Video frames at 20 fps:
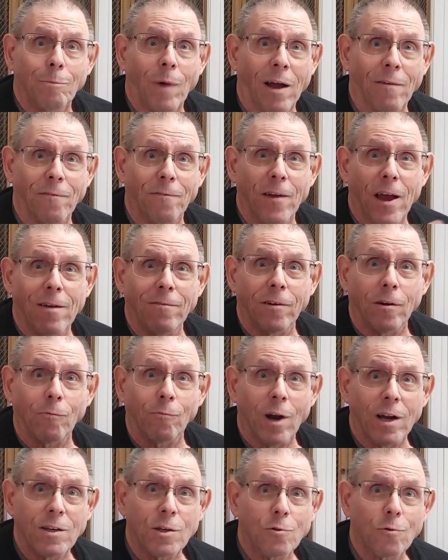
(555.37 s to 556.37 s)
My favorite
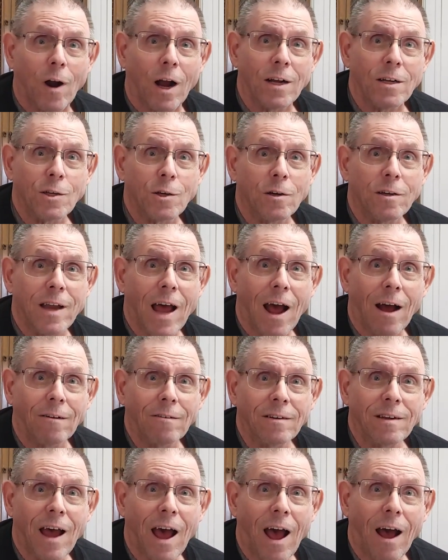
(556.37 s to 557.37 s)
restaurants are
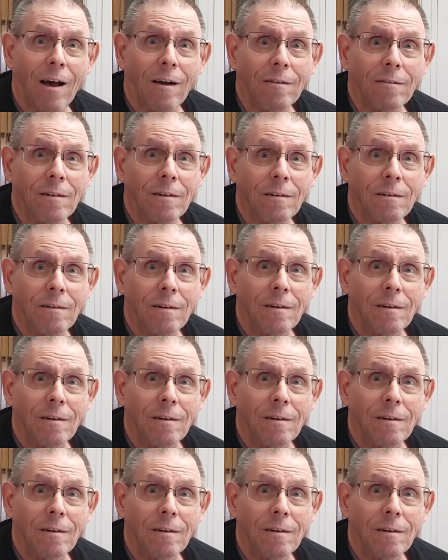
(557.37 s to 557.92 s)
downtown.